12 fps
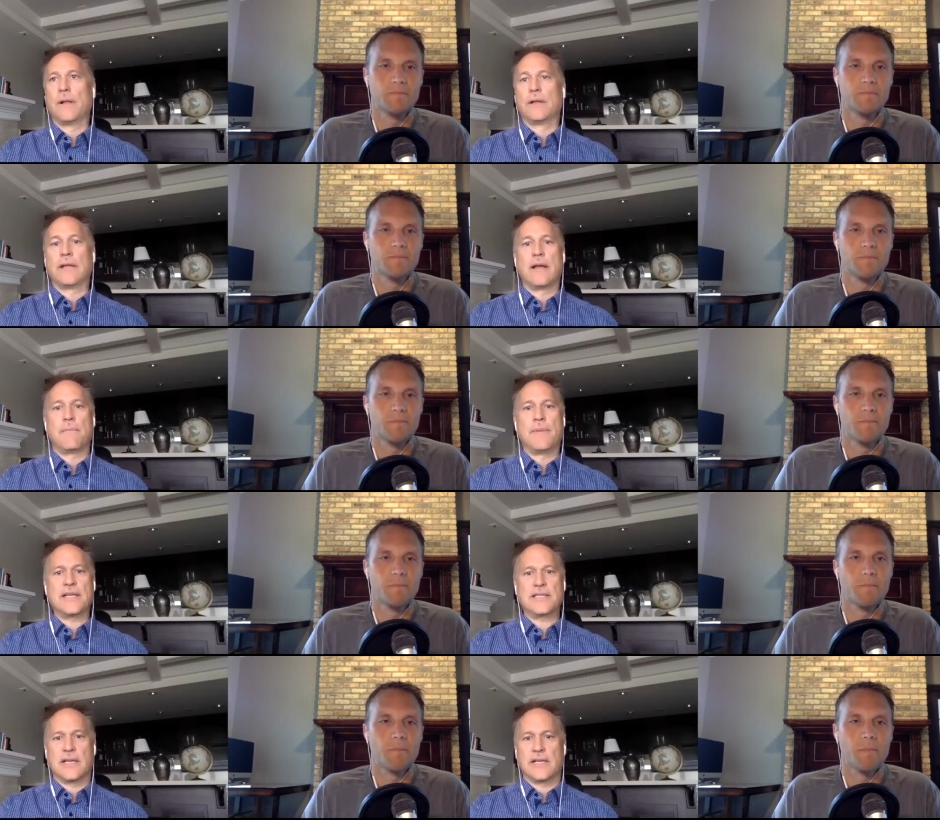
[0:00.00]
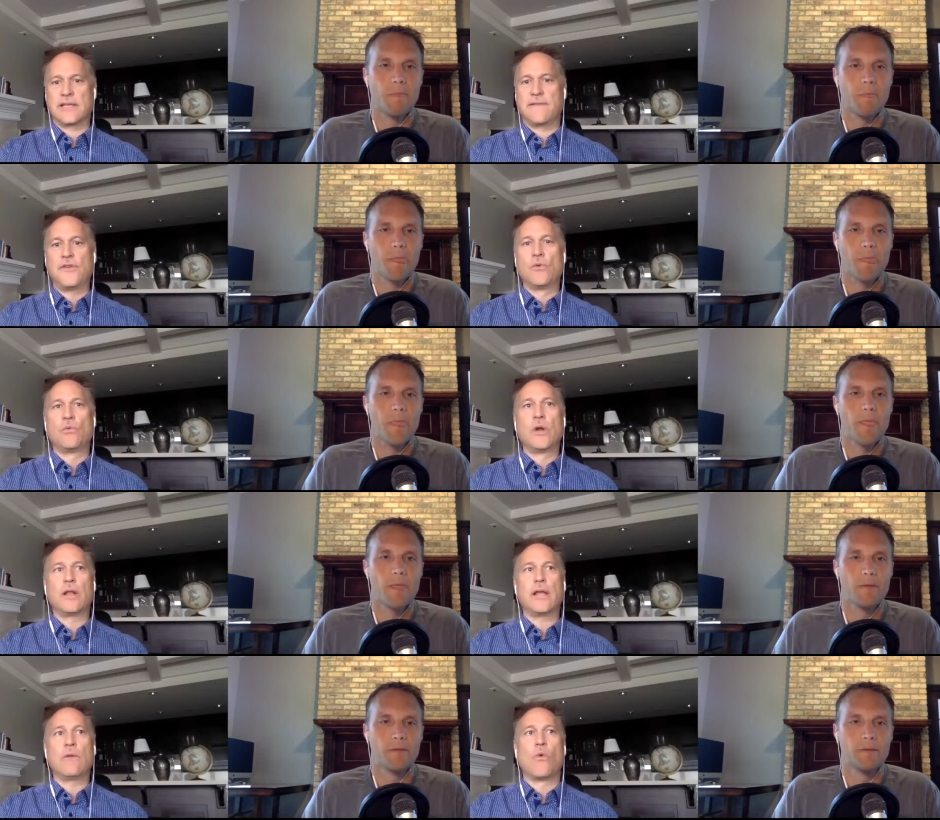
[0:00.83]
Speaker 1: a business. If you really
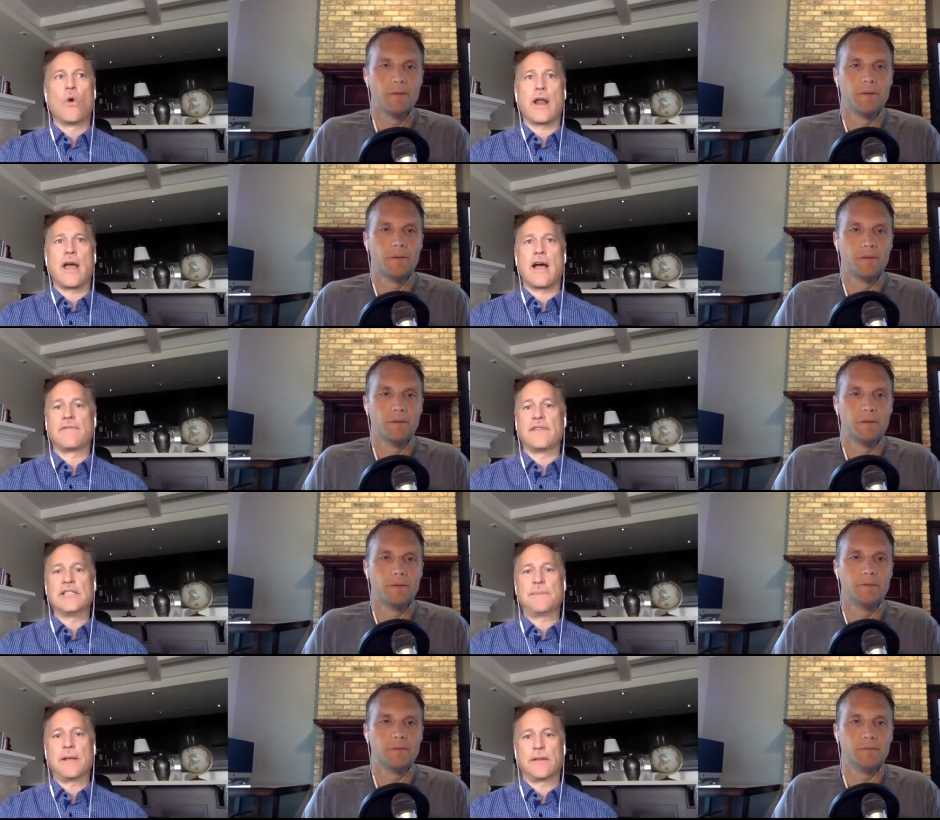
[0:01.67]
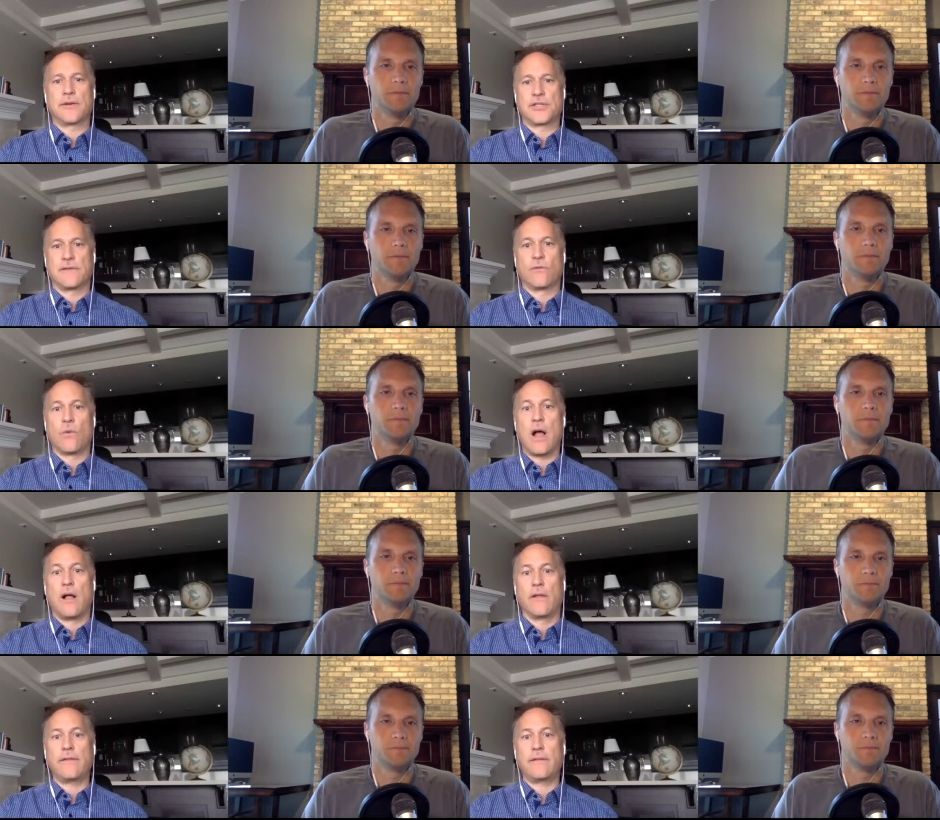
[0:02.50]
want to have these pillars of wealth,
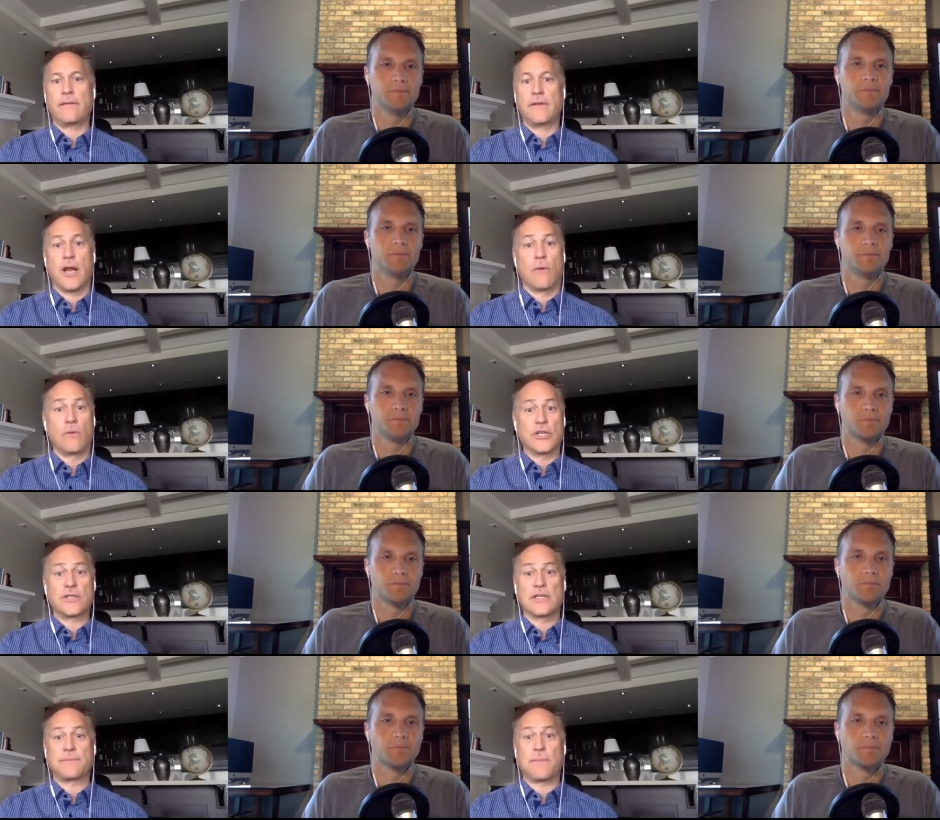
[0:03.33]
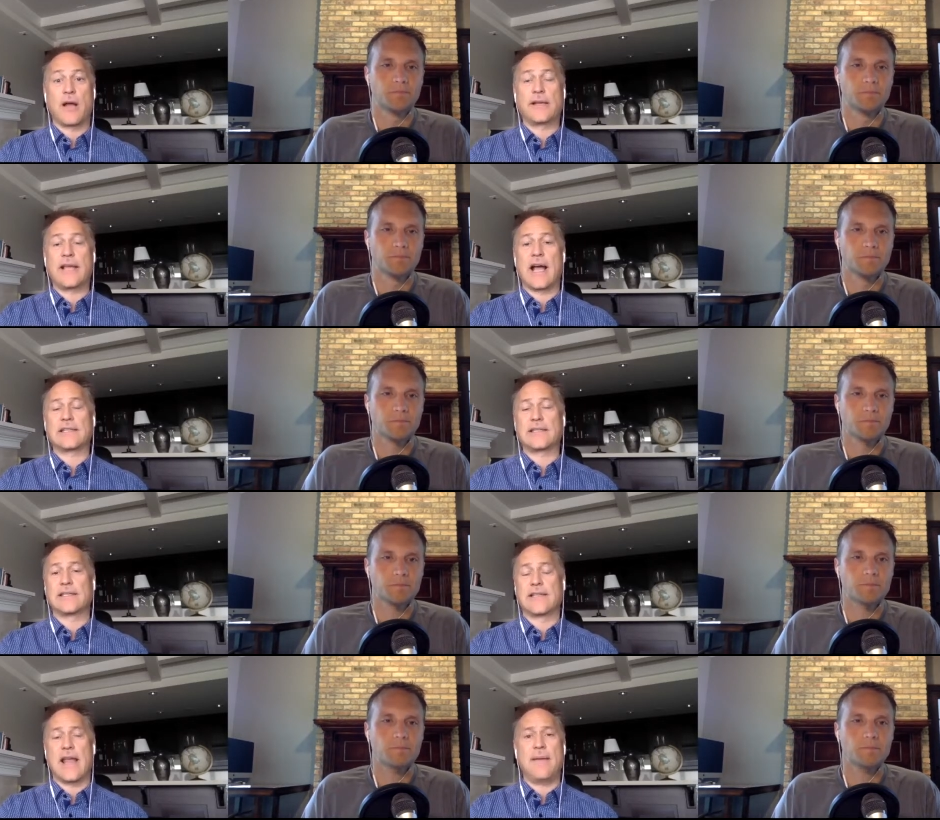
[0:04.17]
you know, which this podcast is
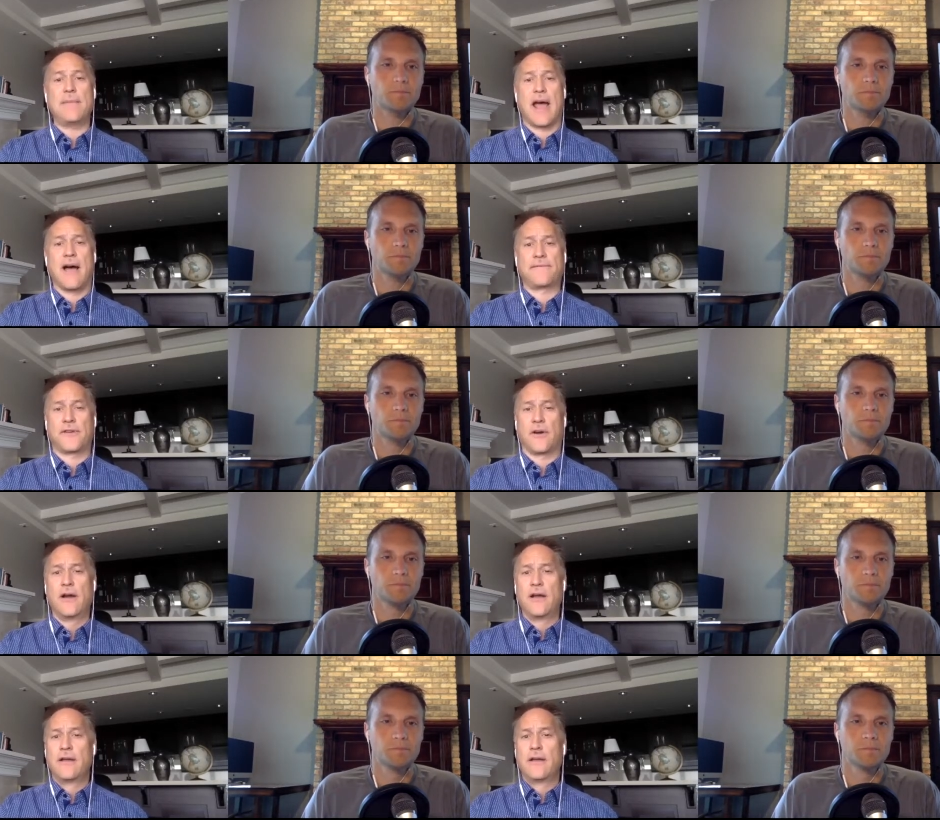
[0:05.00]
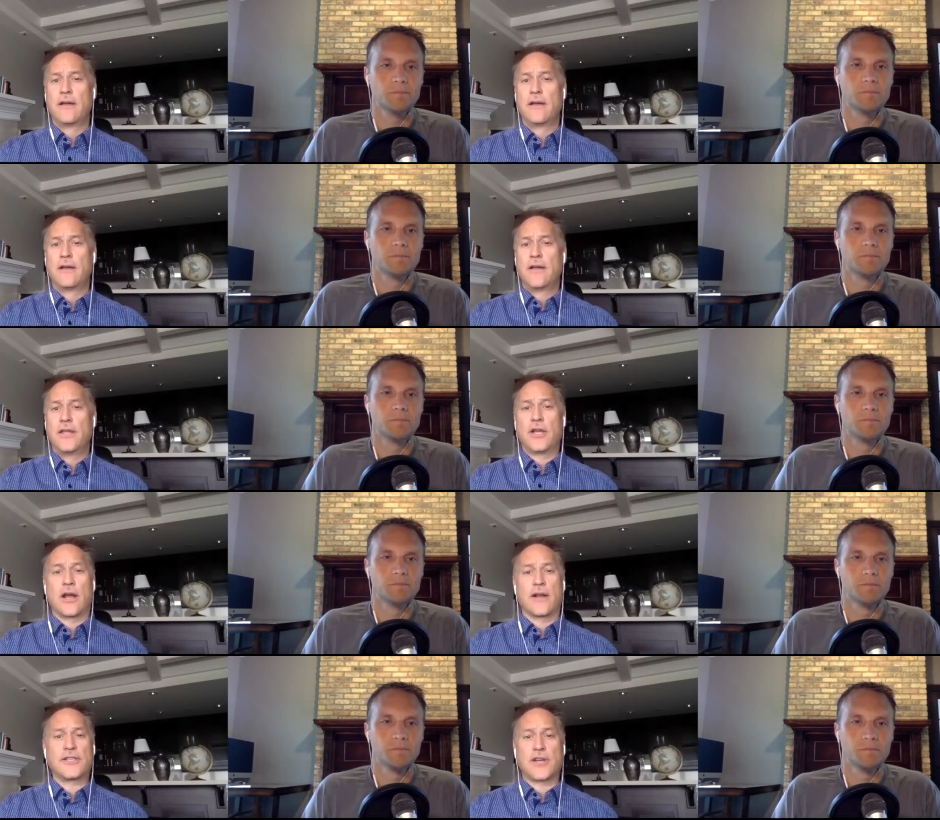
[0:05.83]
named after, you got to
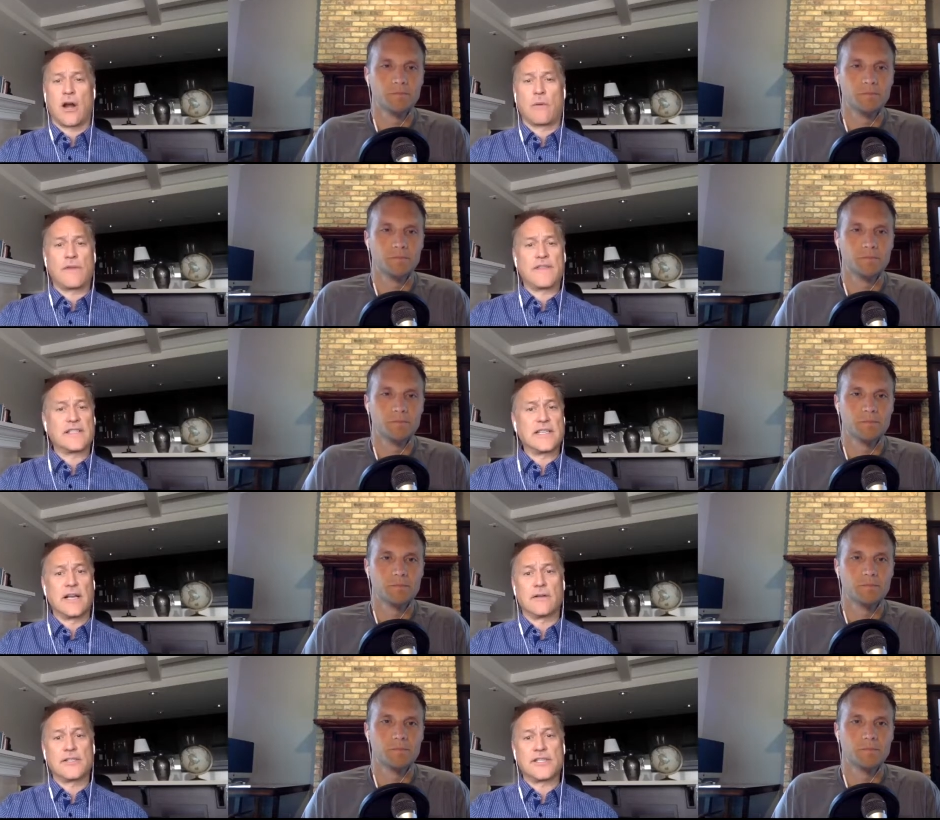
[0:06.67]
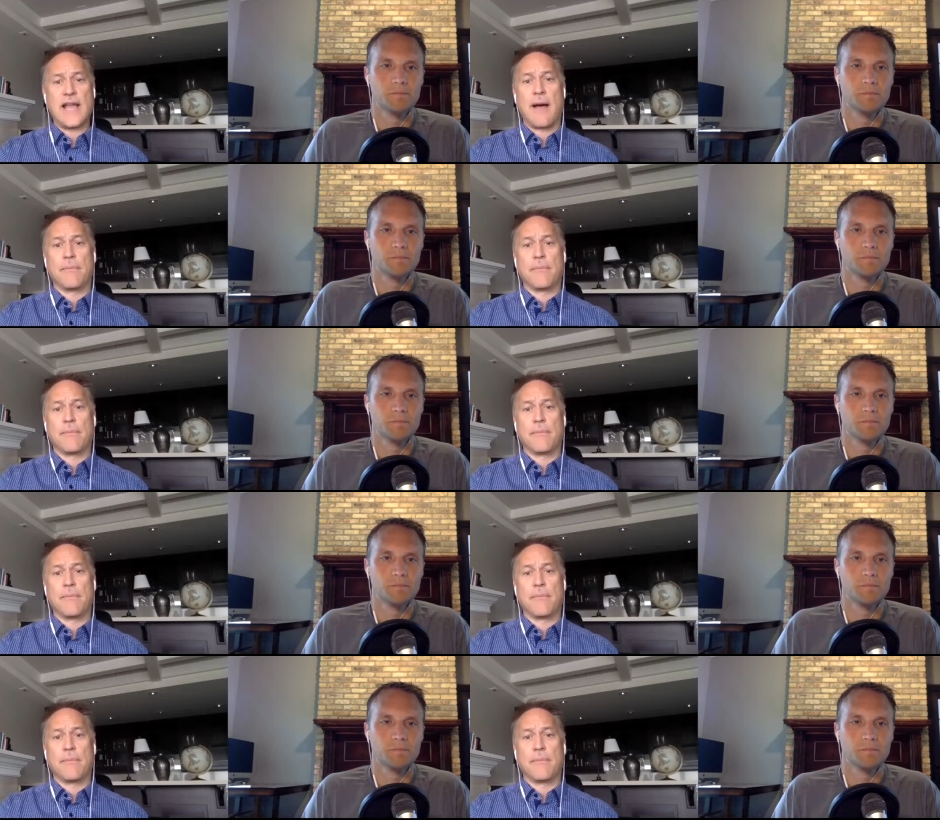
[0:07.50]
start with a single step.